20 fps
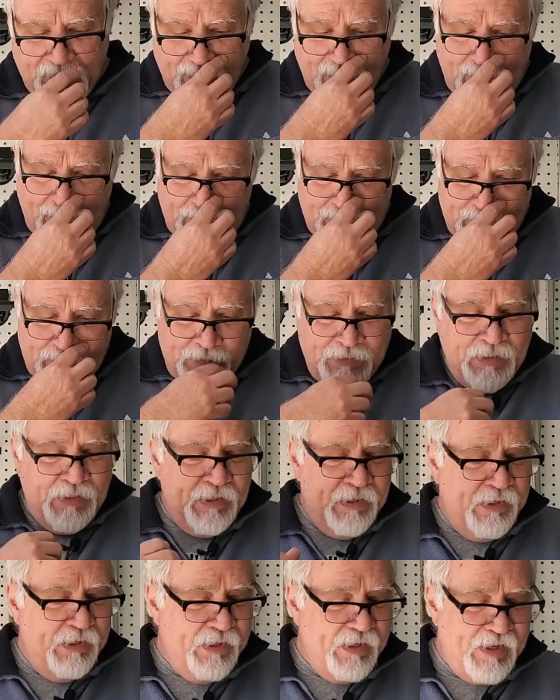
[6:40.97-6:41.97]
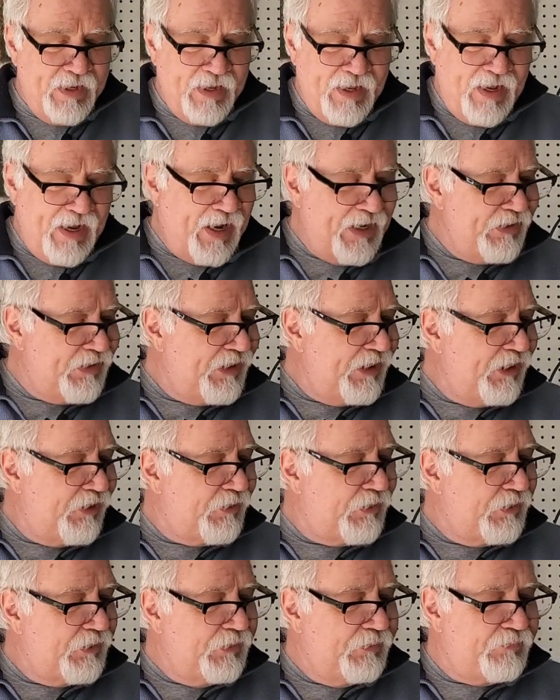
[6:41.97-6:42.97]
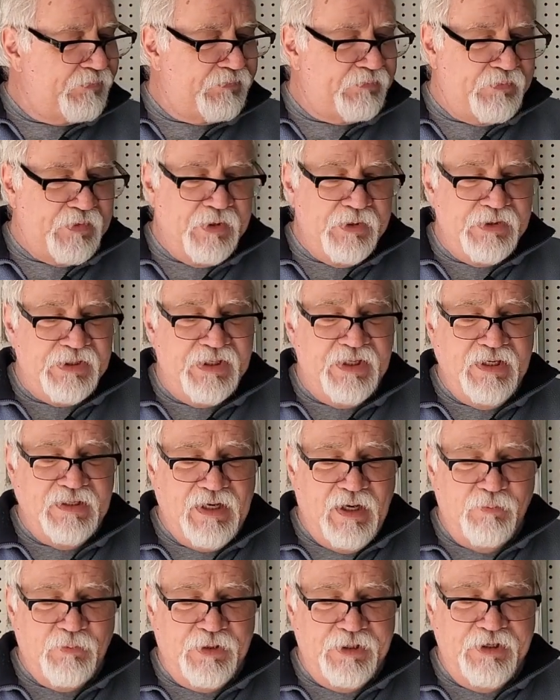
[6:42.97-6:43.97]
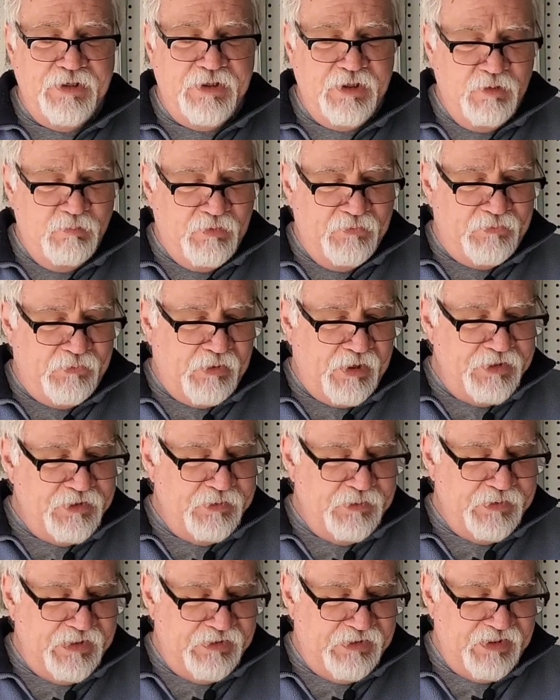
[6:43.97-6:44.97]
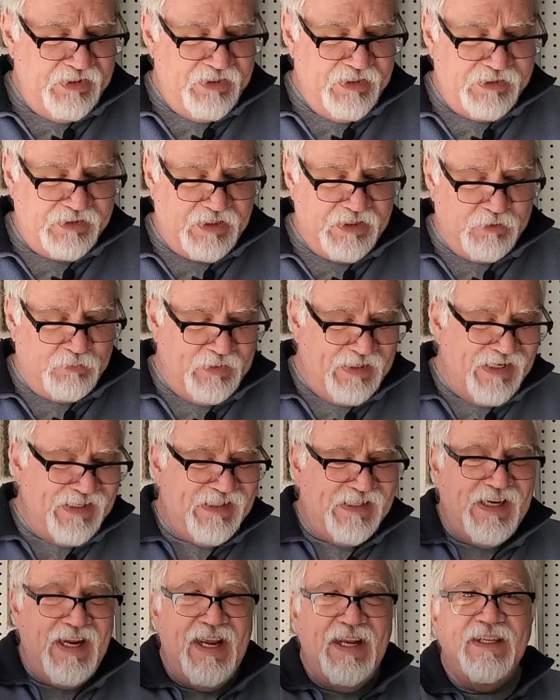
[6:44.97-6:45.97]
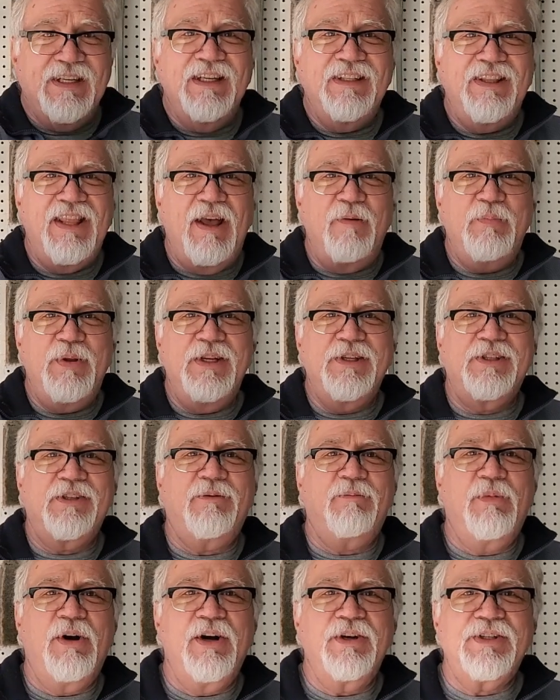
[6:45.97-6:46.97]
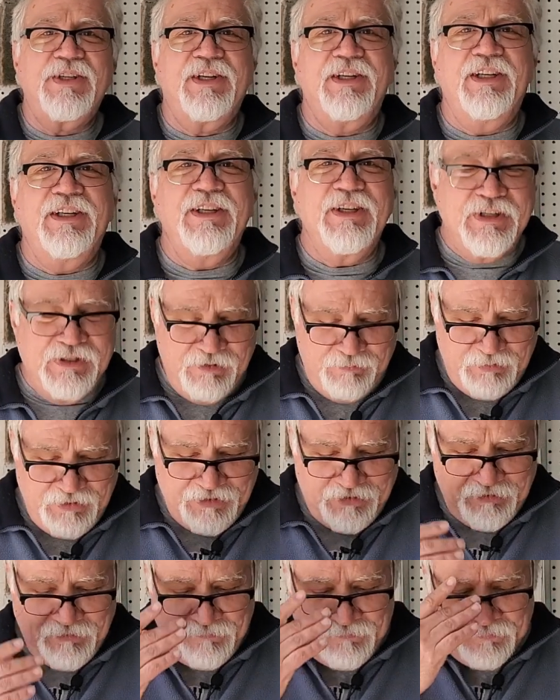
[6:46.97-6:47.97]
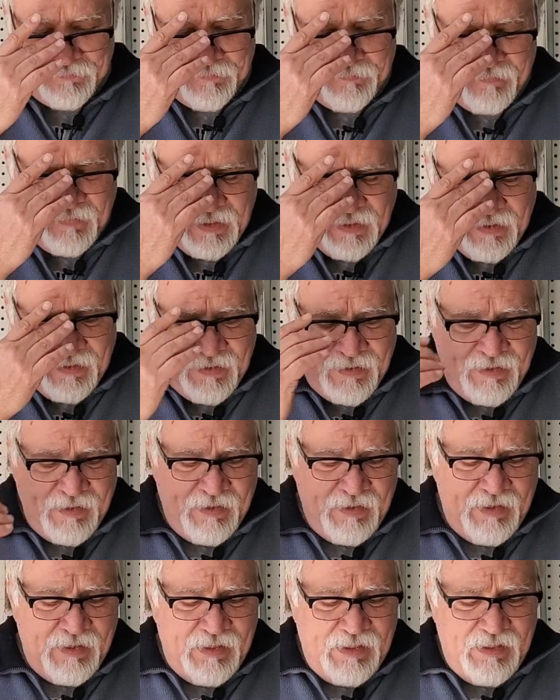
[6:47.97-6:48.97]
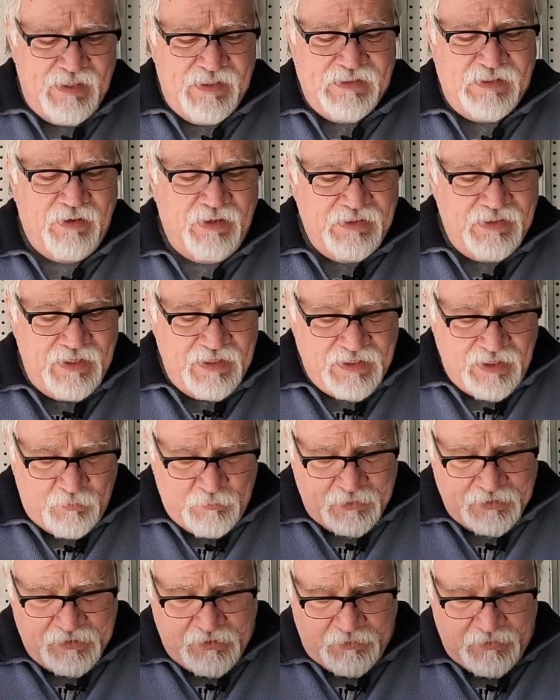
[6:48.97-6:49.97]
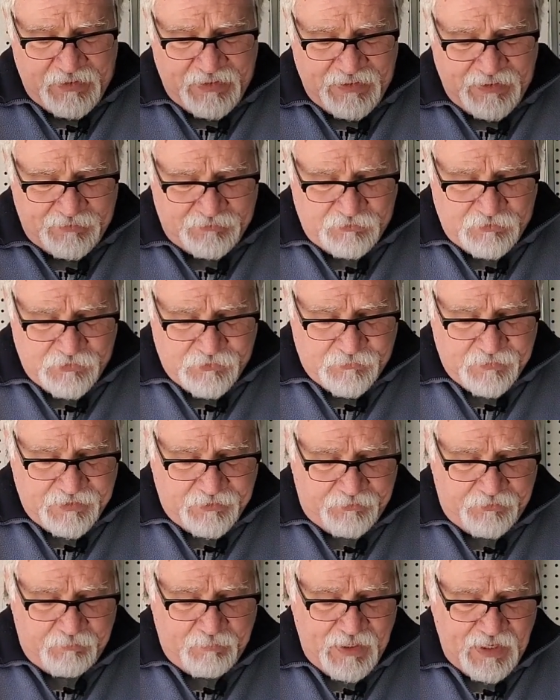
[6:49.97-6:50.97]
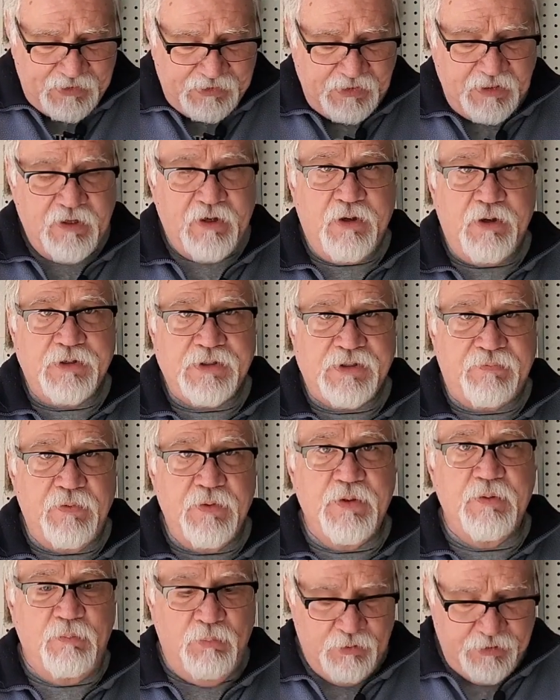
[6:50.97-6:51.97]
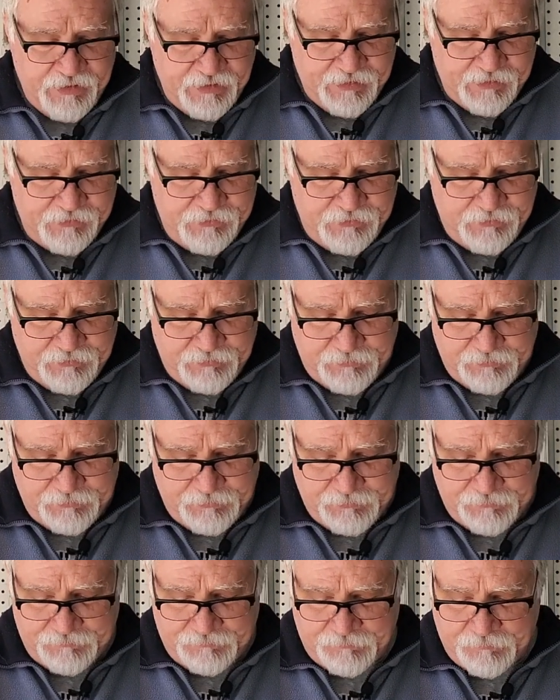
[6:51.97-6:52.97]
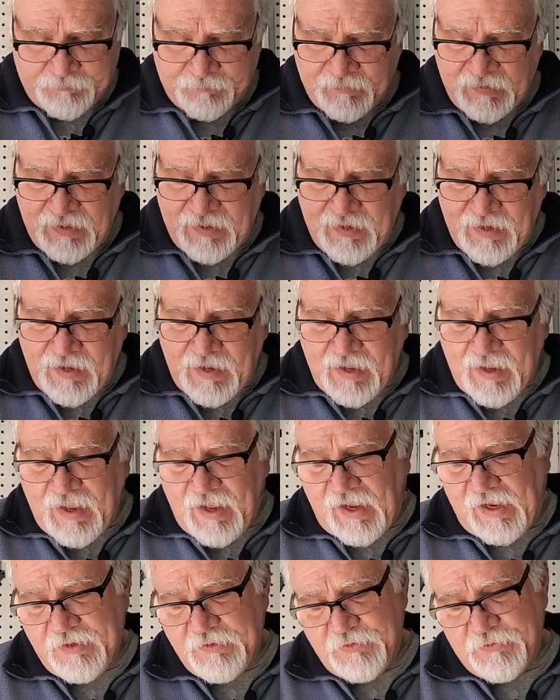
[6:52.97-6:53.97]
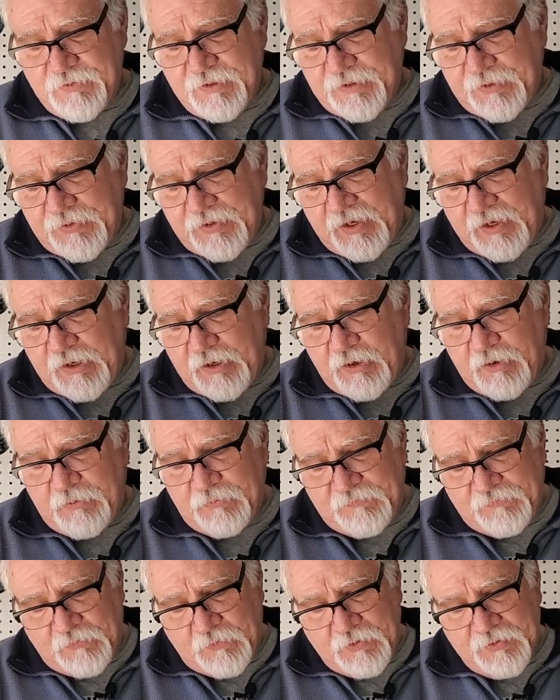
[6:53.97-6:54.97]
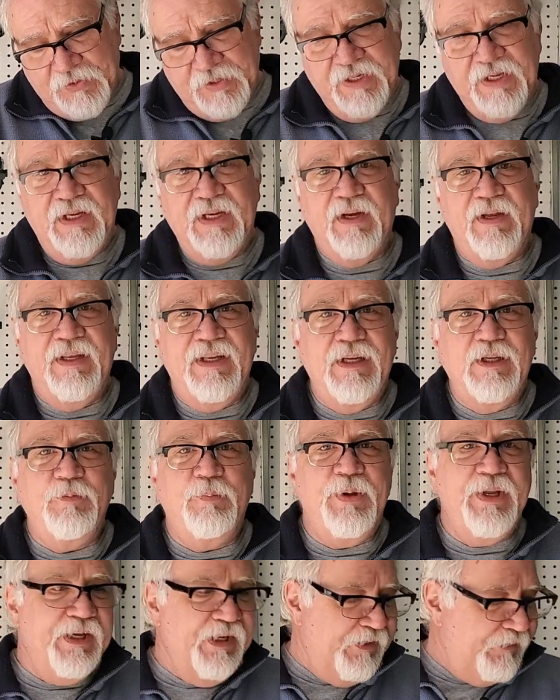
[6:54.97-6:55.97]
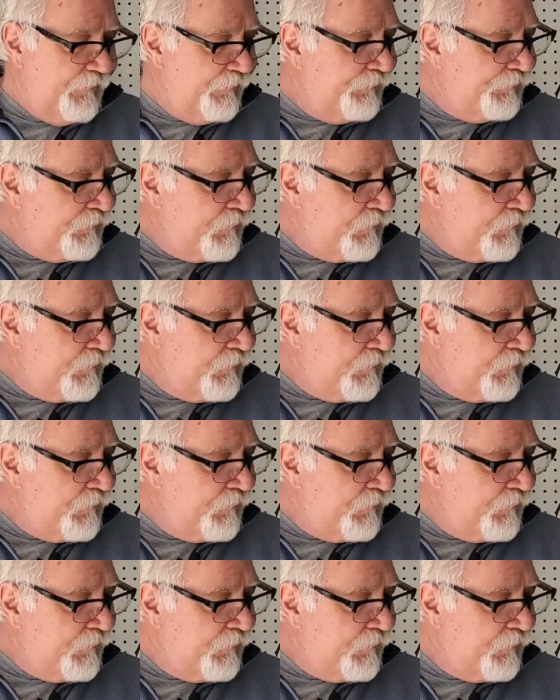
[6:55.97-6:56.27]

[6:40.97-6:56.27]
And I think the first thing I want to do before I do anything else, because when I sand it, that pencil mark's going to disappear. So I think I want to go ahead and drill the mounting holes for the bridge and drill the hole for the end pin,